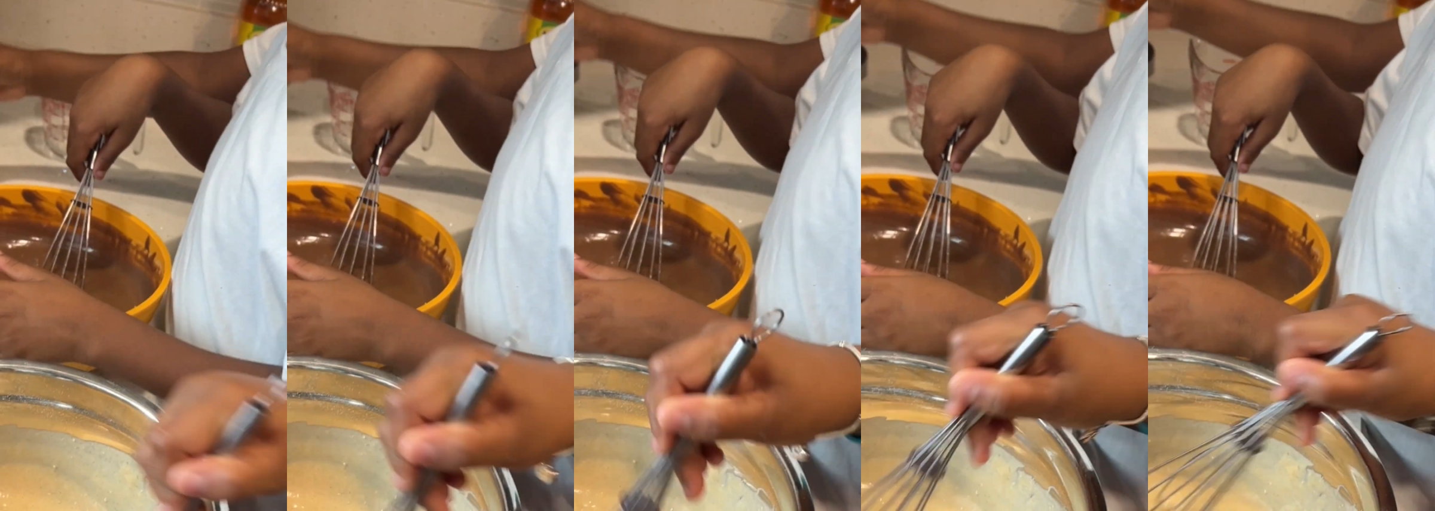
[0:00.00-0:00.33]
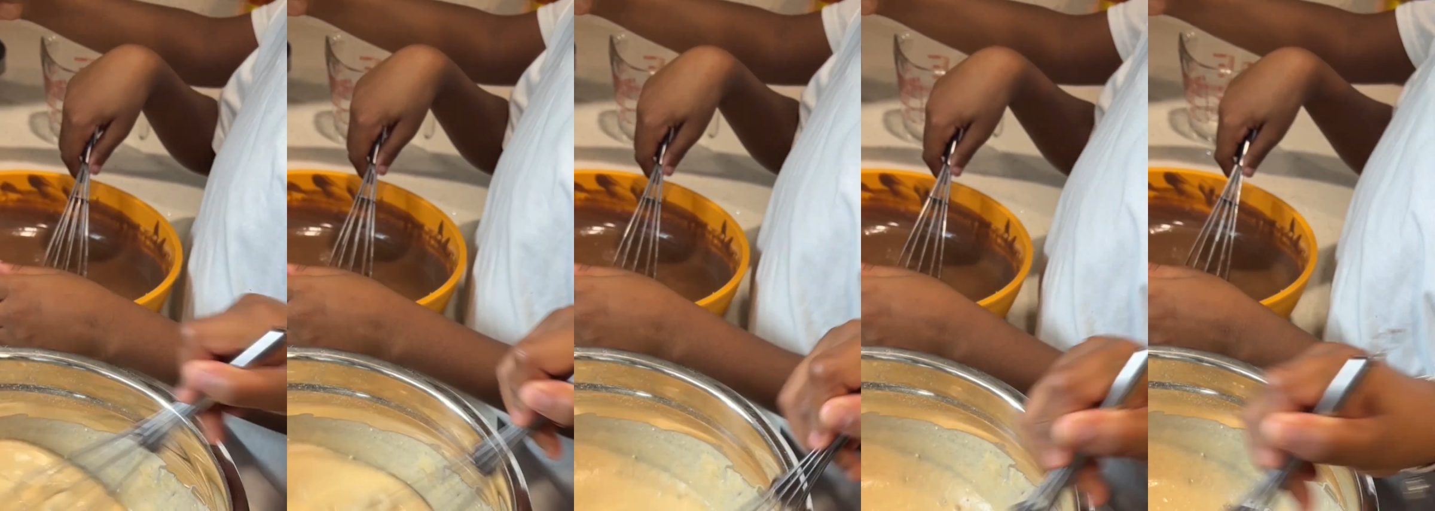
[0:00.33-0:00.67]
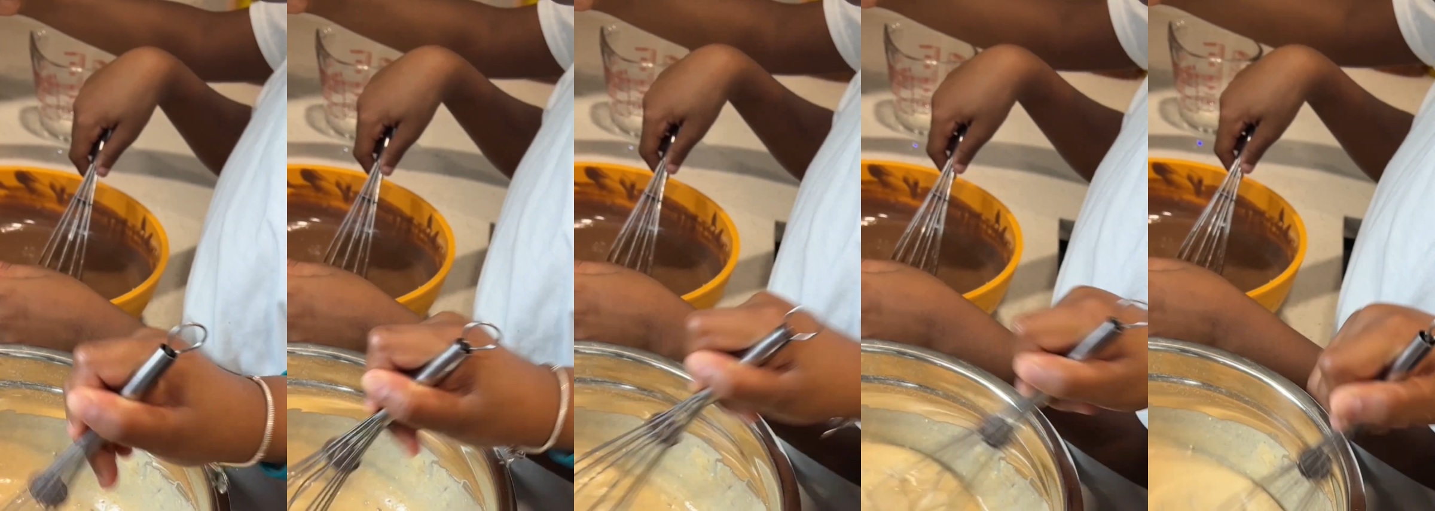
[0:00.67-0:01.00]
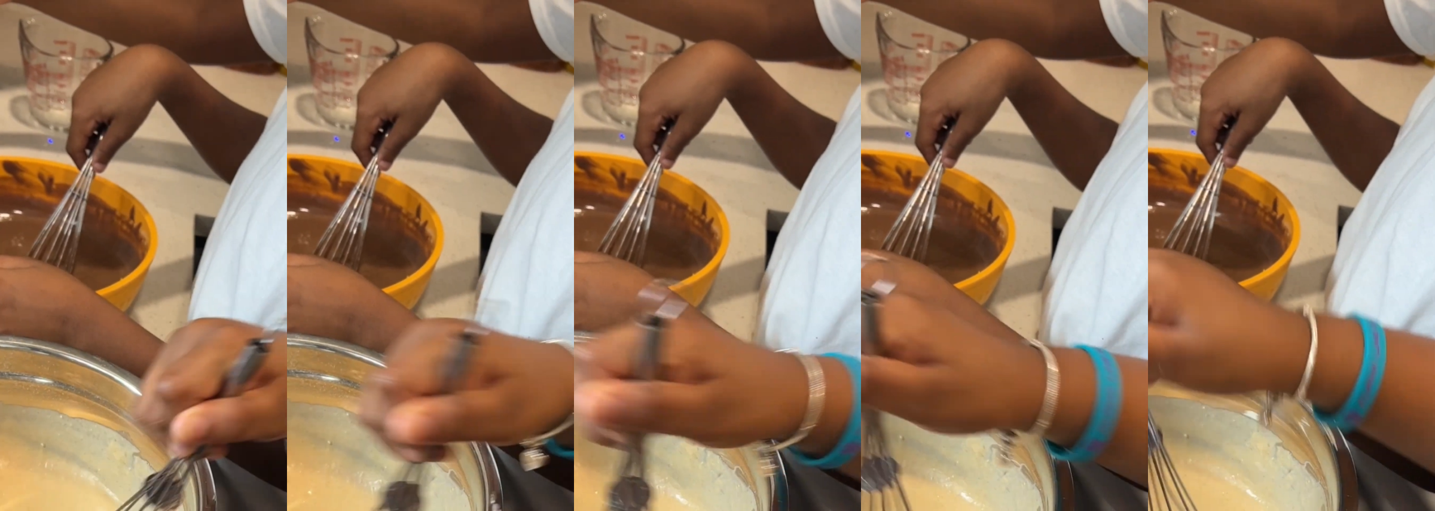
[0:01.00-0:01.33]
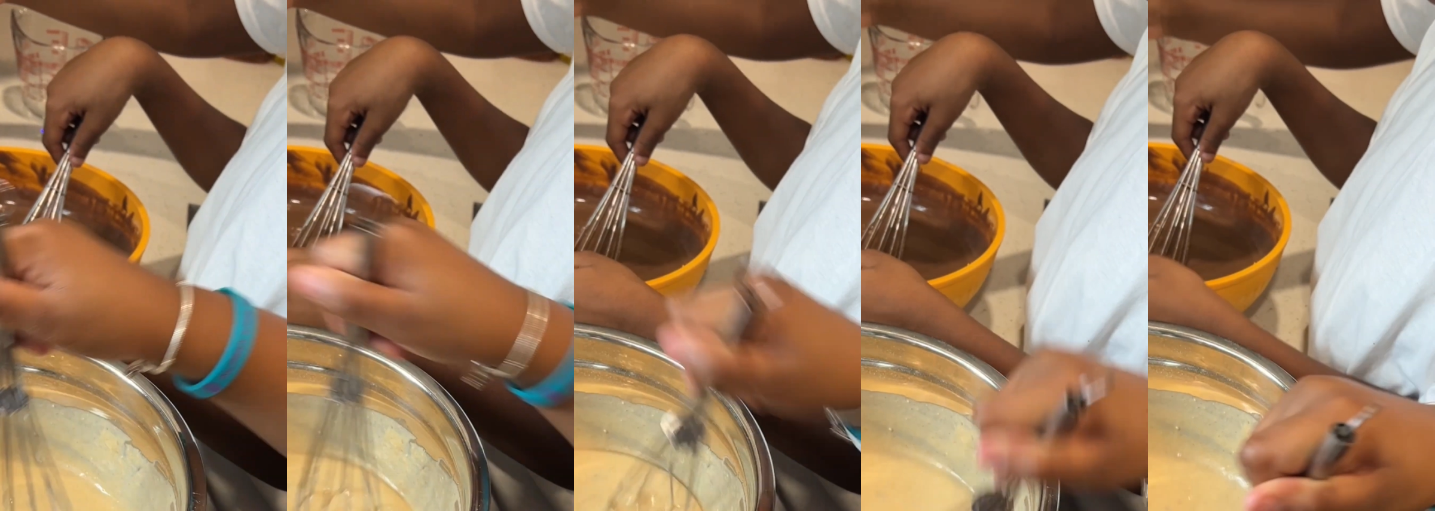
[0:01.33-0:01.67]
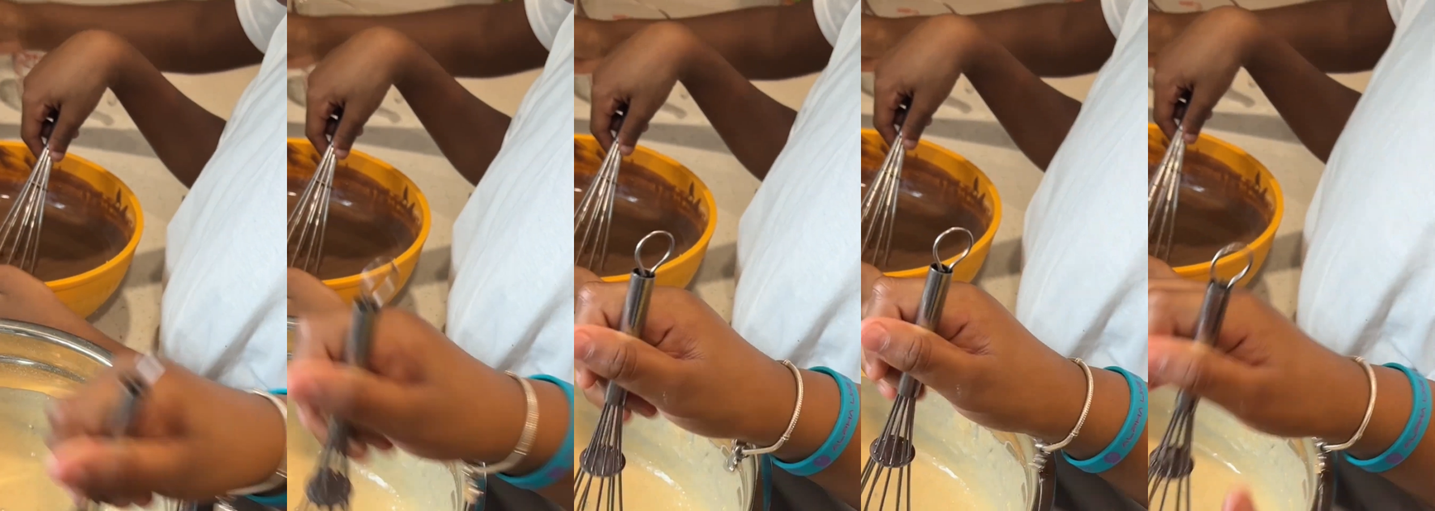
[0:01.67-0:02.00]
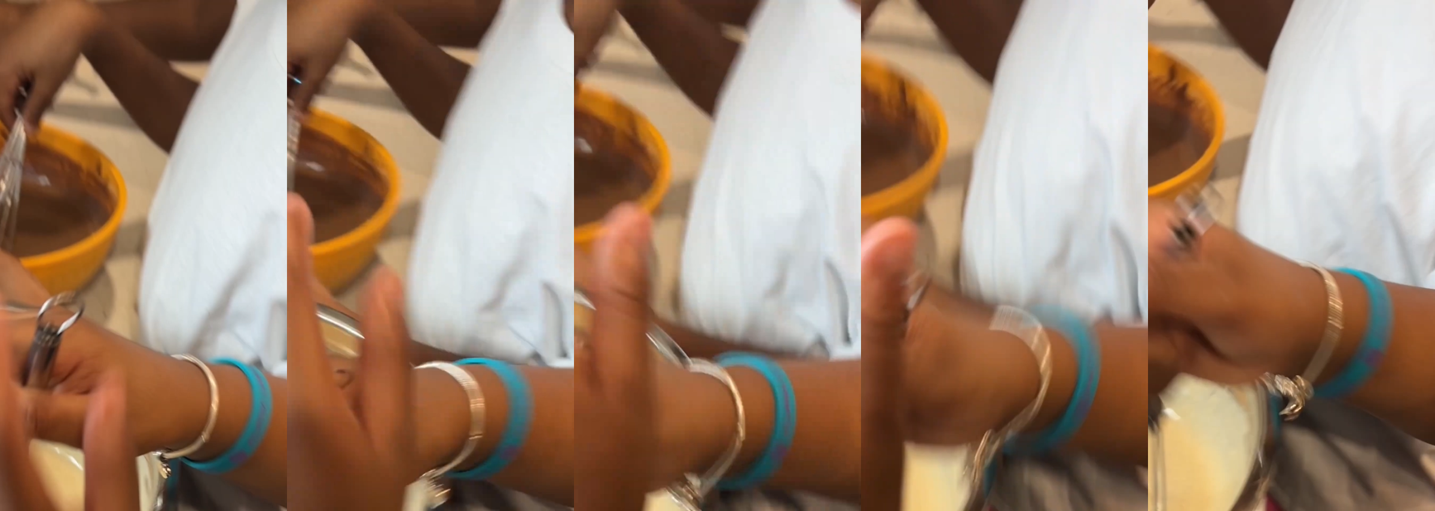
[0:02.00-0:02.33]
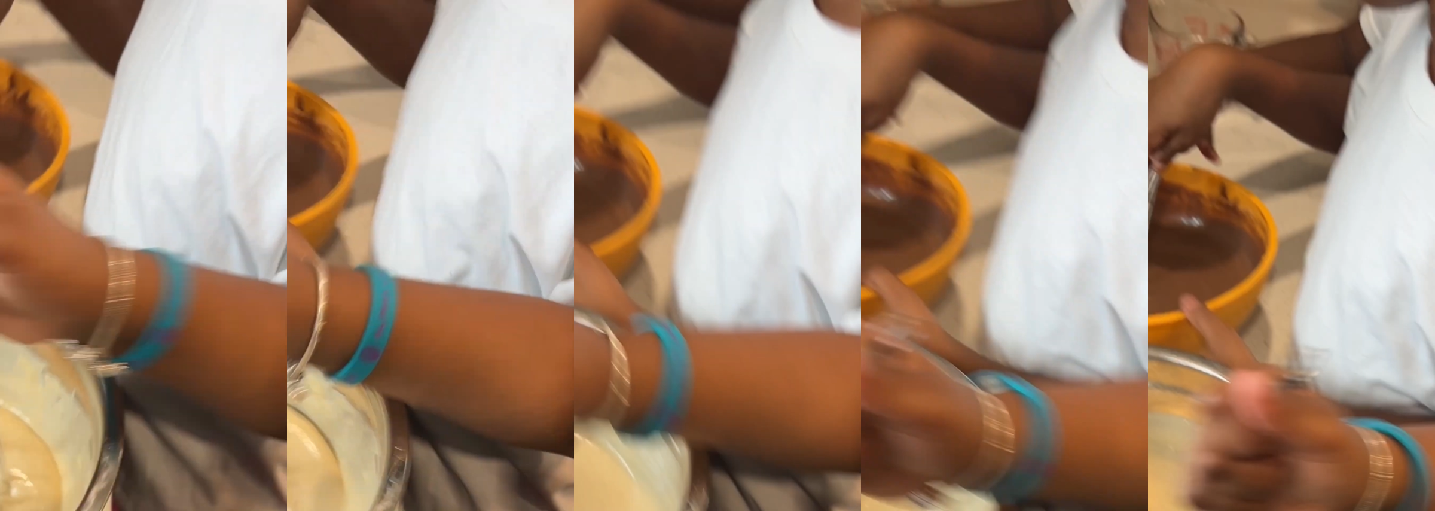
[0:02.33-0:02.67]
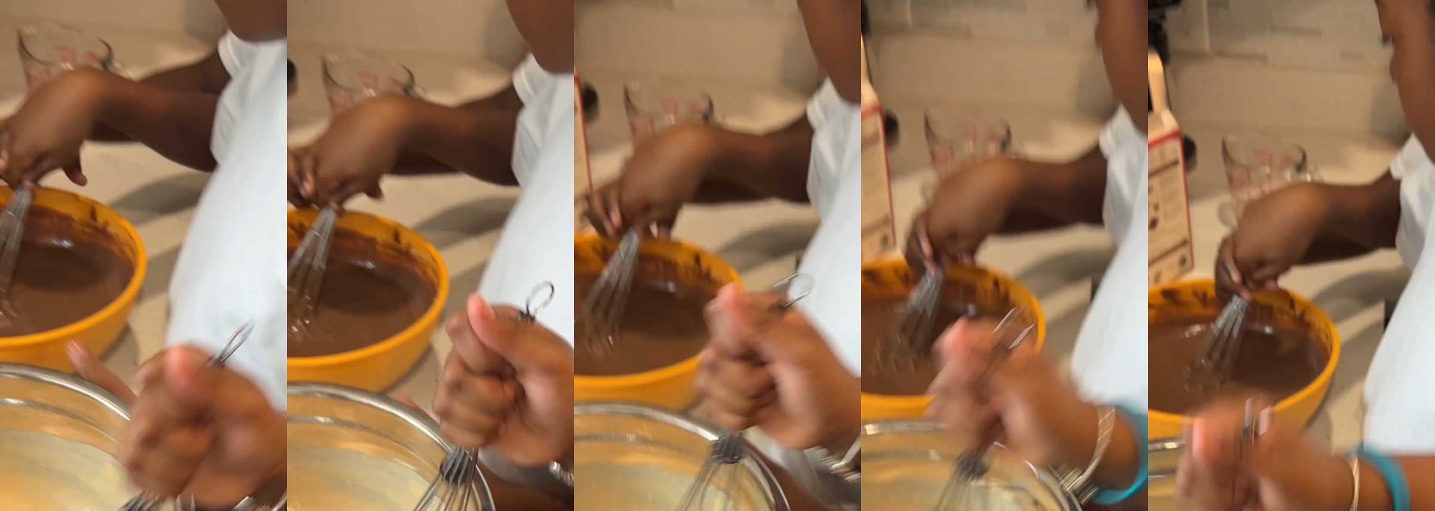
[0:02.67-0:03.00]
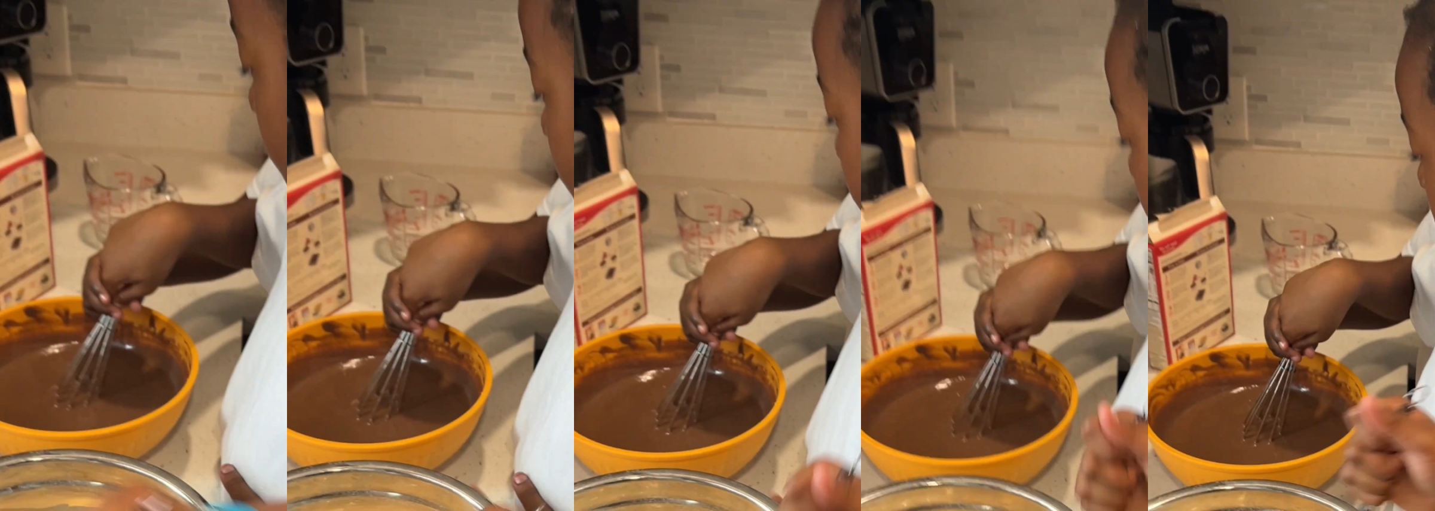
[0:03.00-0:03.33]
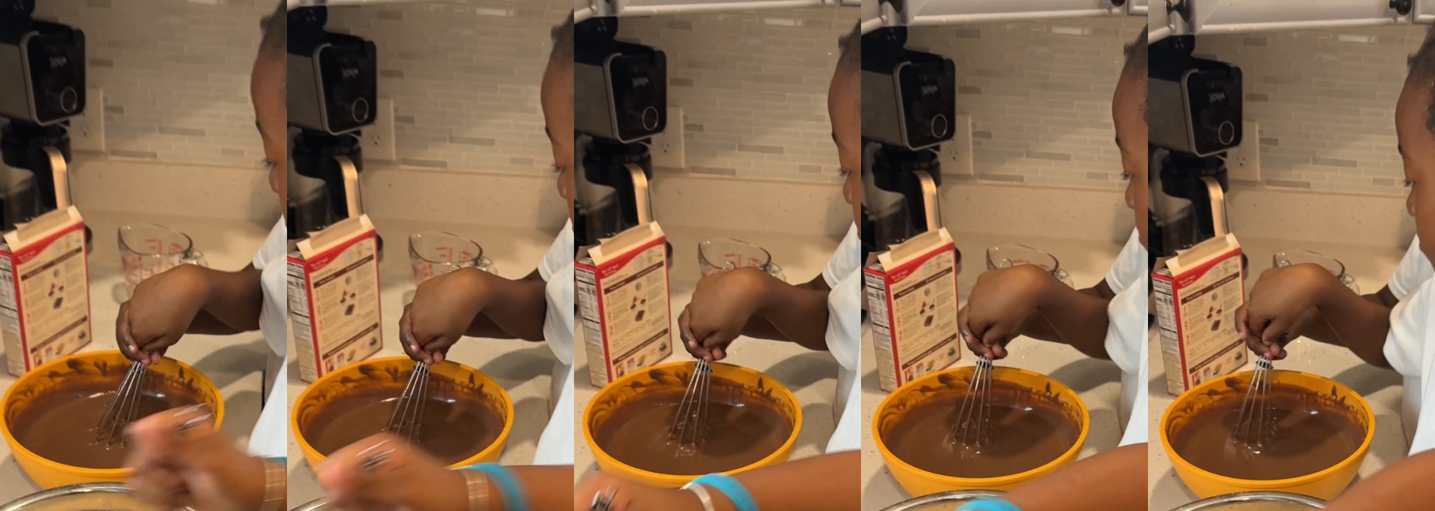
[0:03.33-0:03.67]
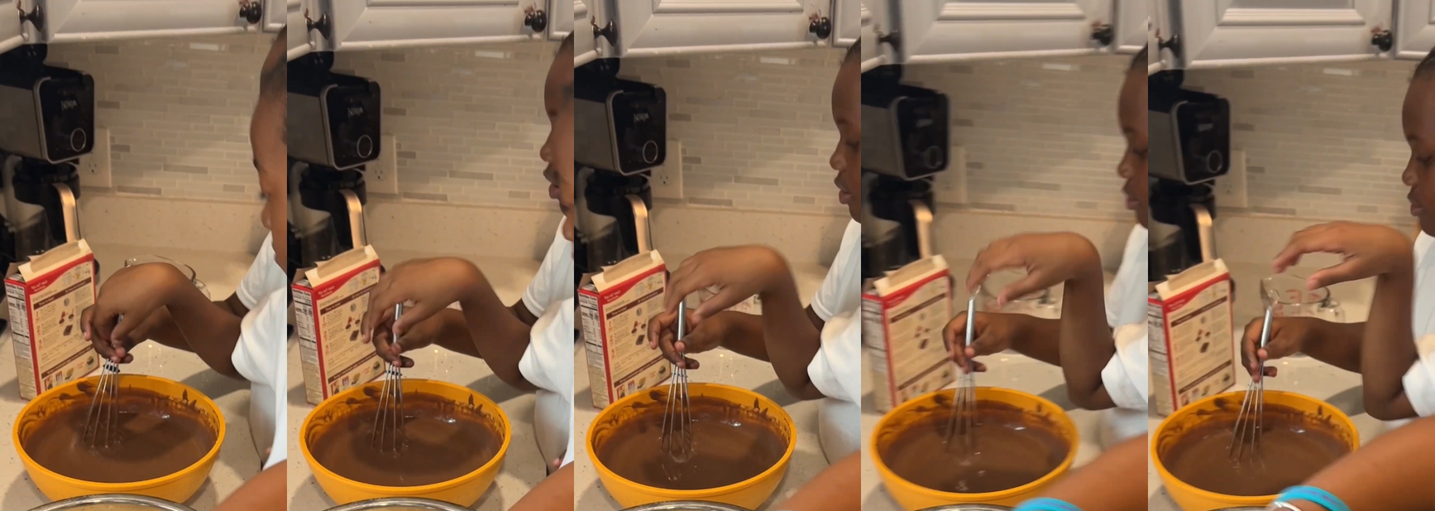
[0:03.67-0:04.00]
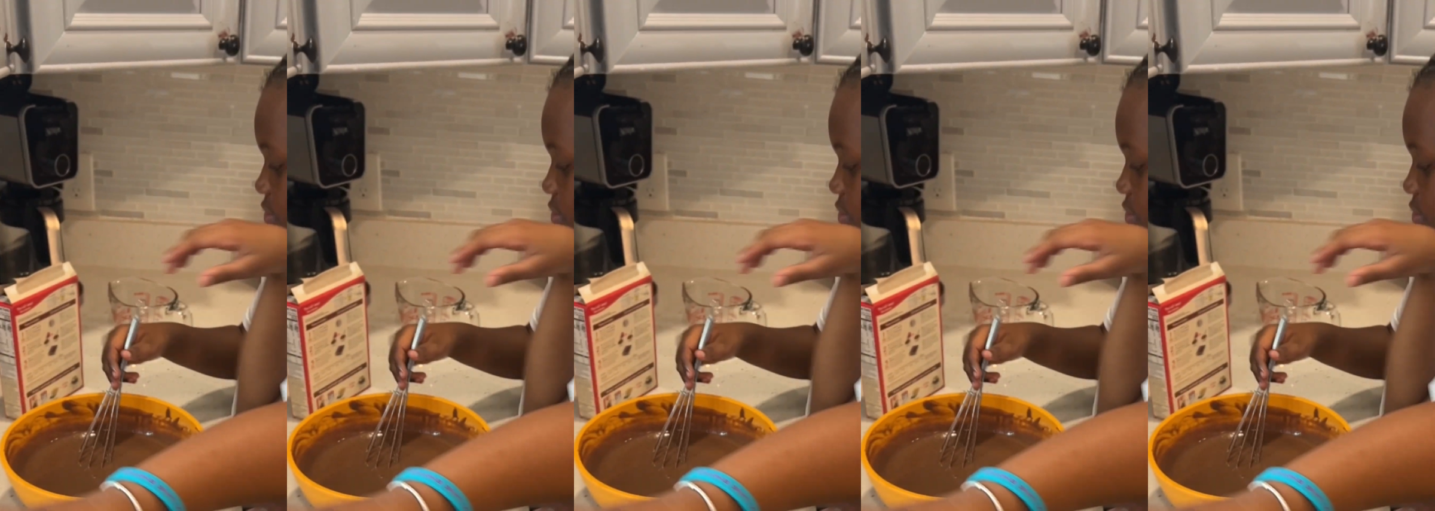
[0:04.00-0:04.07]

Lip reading: No face is visible, so there are no lips to read.